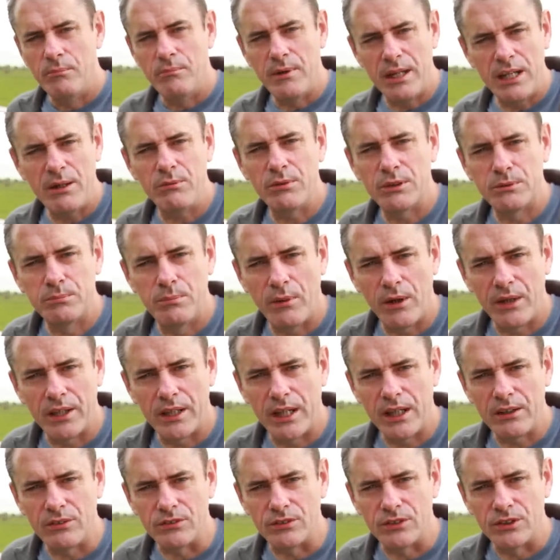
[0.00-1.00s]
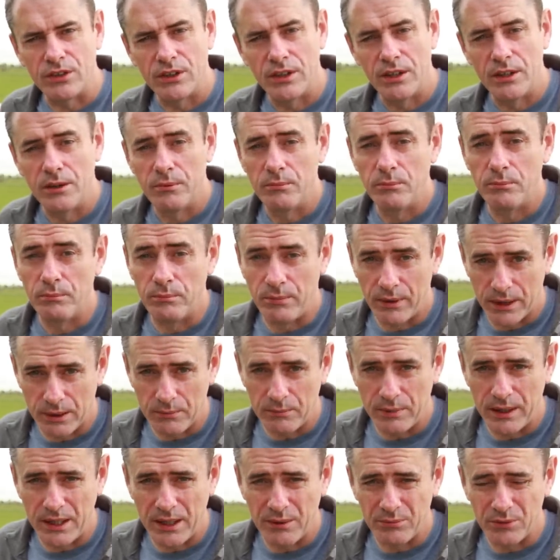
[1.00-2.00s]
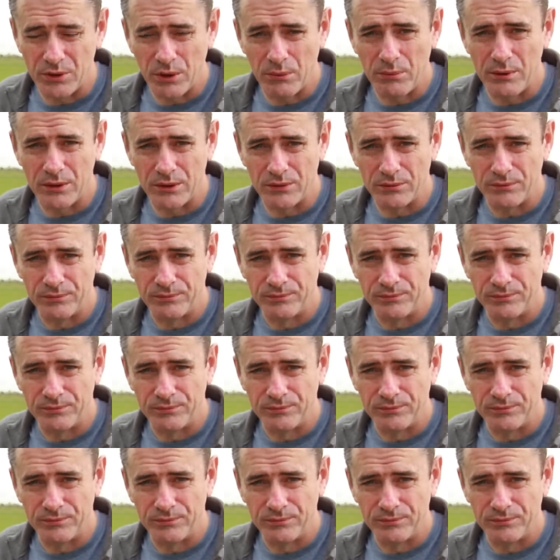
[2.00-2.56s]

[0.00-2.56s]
Mini was bought out by BMW.